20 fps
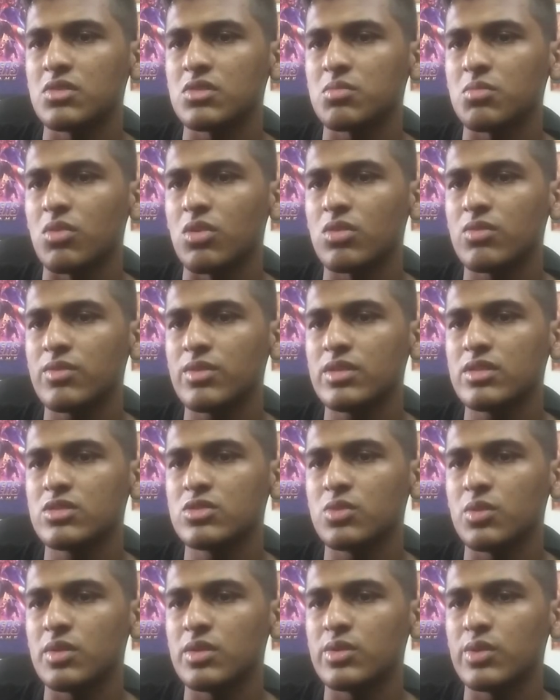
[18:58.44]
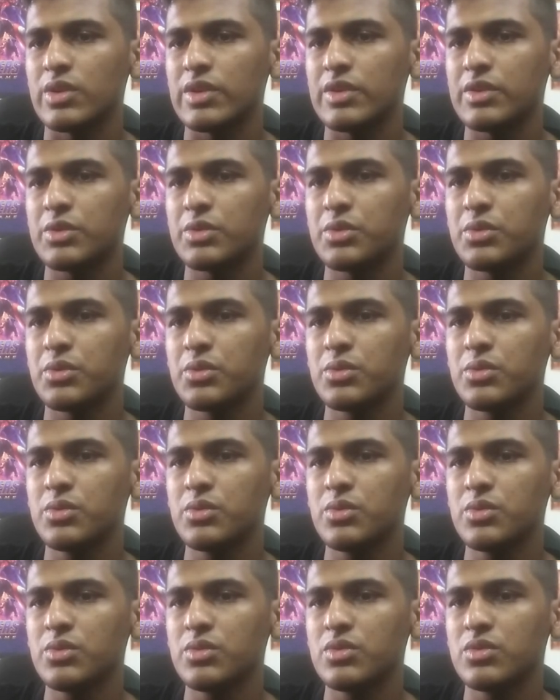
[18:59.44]
Marvel is
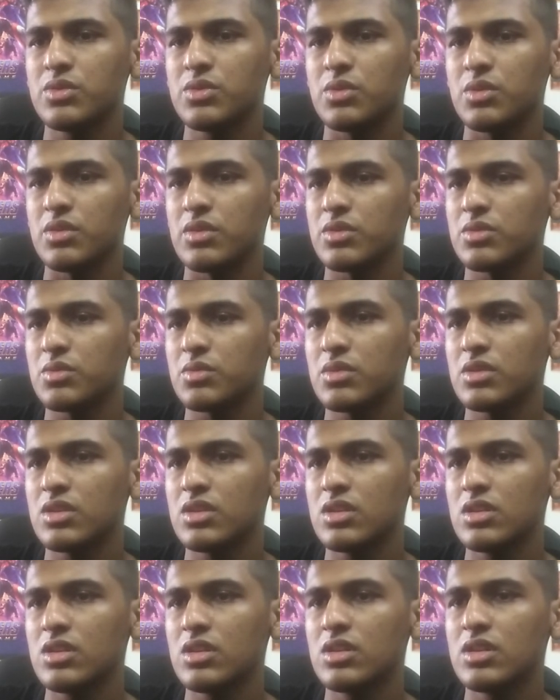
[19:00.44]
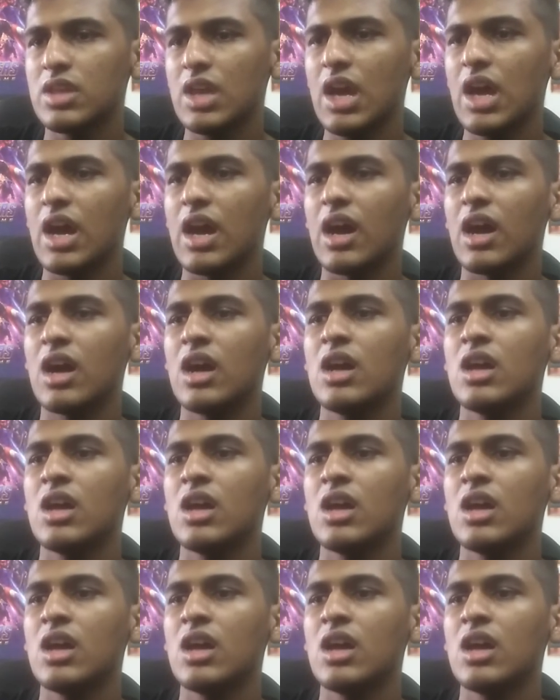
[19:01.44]
2022? 3, yeah.